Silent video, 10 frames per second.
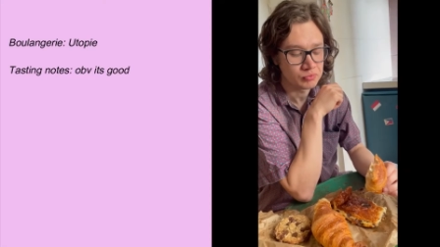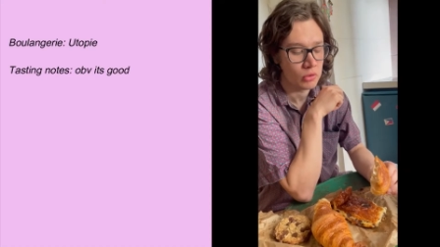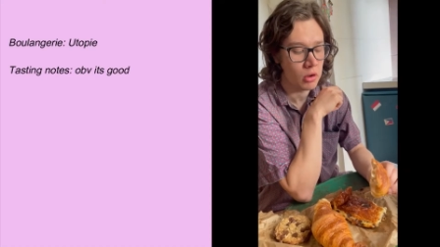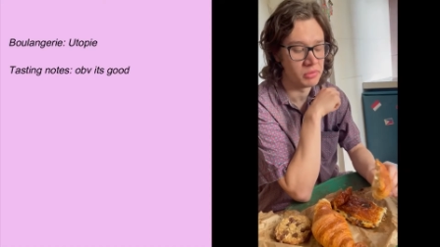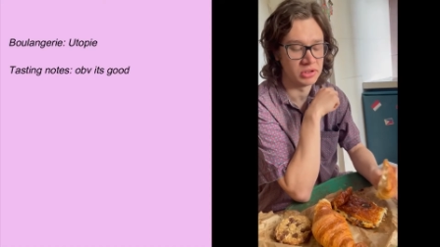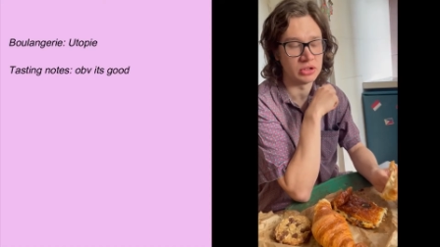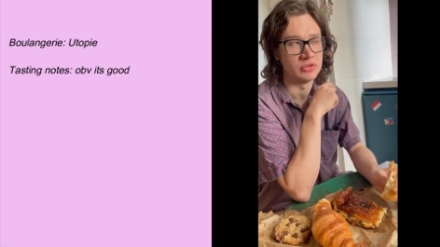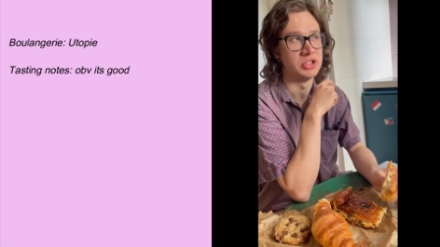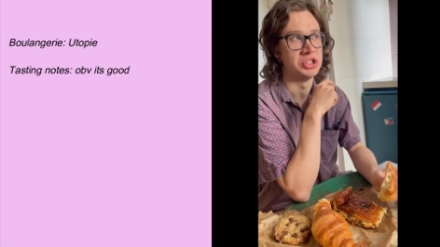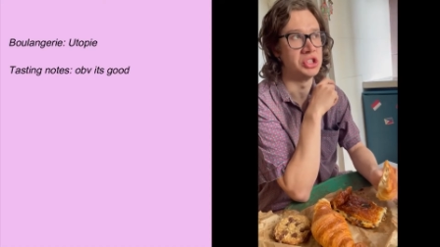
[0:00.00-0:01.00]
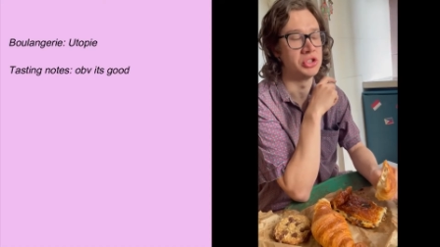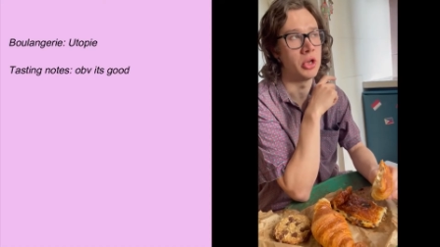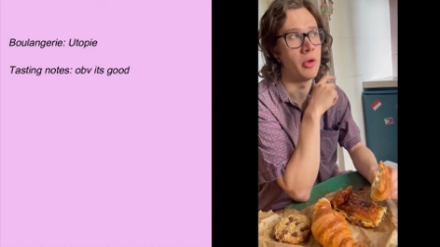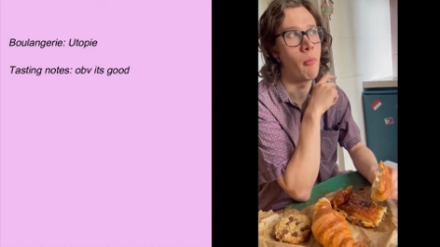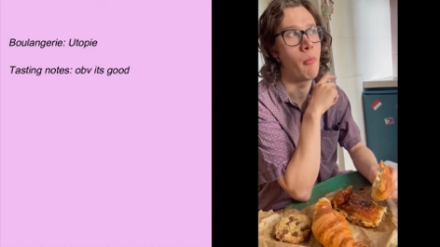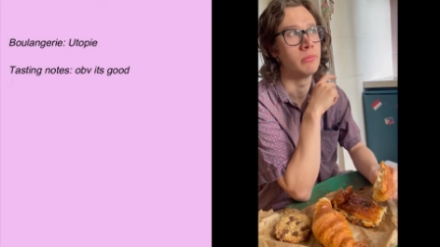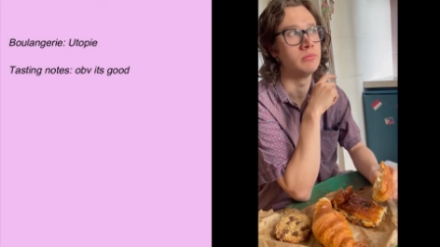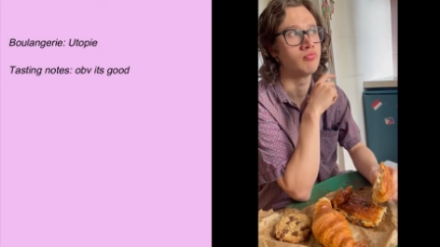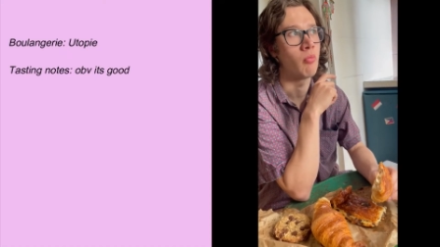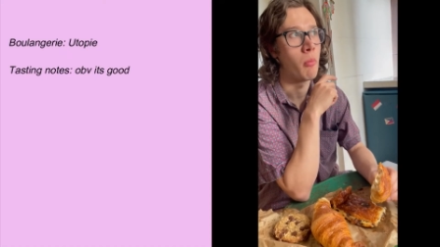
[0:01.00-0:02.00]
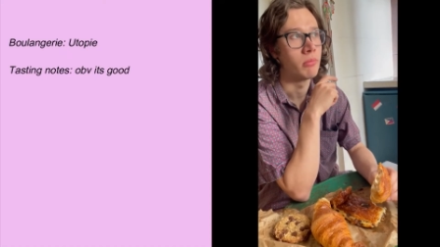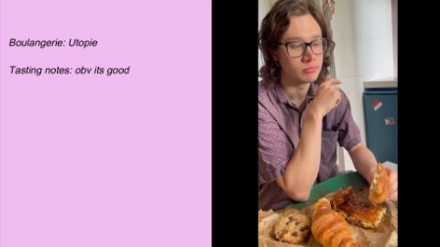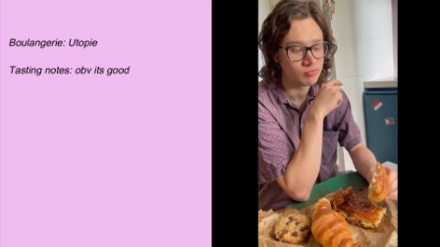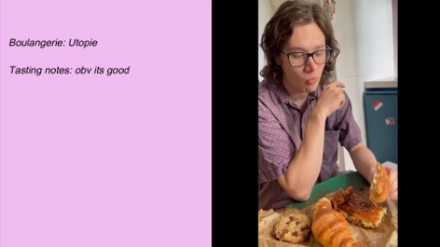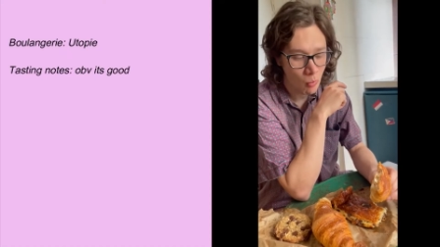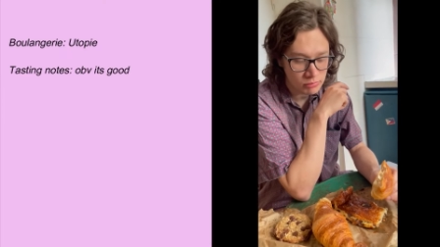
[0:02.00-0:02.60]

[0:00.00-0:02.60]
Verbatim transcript: I mean, obviously it's good.